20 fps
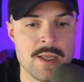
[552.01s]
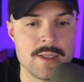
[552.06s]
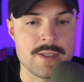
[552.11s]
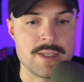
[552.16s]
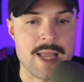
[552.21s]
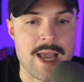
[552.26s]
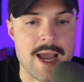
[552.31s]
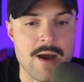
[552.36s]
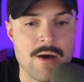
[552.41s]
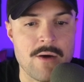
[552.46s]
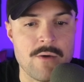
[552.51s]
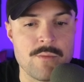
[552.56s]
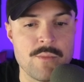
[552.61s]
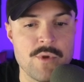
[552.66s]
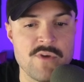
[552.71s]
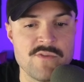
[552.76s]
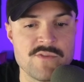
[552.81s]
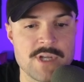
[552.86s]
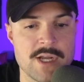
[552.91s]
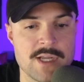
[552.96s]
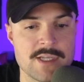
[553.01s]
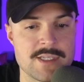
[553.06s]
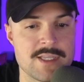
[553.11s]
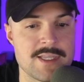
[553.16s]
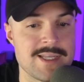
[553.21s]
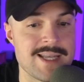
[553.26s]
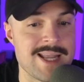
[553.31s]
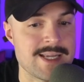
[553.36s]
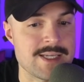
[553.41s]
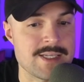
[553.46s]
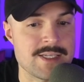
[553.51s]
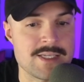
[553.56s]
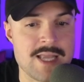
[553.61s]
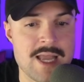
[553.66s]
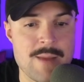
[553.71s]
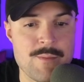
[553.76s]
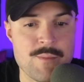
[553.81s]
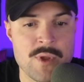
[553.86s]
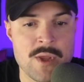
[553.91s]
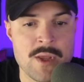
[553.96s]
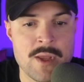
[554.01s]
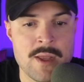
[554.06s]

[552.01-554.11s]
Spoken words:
Now moves on to the next step.